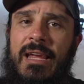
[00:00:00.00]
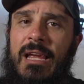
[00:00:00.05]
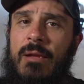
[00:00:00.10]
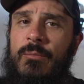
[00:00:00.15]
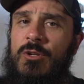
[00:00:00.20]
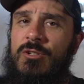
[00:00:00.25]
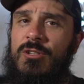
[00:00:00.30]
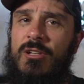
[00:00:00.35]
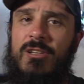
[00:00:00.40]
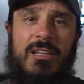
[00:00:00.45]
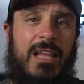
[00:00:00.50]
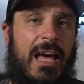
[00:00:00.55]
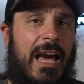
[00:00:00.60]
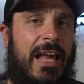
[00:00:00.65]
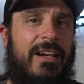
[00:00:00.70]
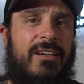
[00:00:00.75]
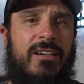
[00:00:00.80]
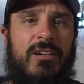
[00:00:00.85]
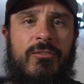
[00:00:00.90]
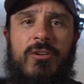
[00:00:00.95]
game, there's a
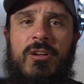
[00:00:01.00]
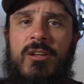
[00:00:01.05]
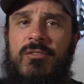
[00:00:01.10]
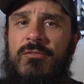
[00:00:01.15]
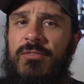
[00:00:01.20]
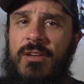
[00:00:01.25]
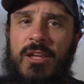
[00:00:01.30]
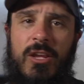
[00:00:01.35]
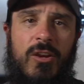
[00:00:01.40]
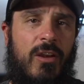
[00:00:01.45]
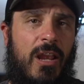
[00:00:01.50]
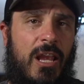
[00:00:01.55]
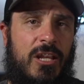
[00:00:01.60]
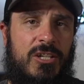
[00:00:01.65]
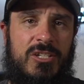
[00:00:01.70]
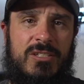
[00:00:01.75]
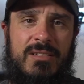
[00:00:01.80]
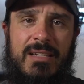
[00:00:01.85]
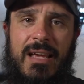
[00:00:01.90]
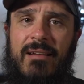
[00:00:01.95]
lot of different
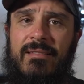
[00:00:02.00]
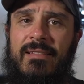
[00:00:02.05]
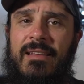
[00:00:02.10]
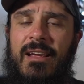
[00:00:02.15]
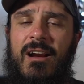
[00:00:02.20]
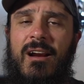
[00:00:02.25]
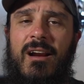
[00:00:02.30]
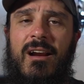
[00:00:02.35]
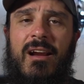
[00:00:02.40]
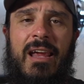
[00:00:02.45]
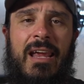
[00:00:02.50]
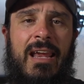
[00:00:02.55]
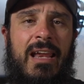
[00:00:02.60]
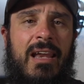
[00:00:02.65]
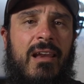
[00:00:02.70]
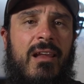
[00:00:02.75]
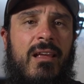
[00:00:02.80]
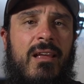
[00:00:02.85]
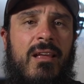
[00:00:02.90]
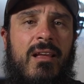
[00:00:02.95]
configurations out there,
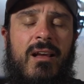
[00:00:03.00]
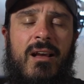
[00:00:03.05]
and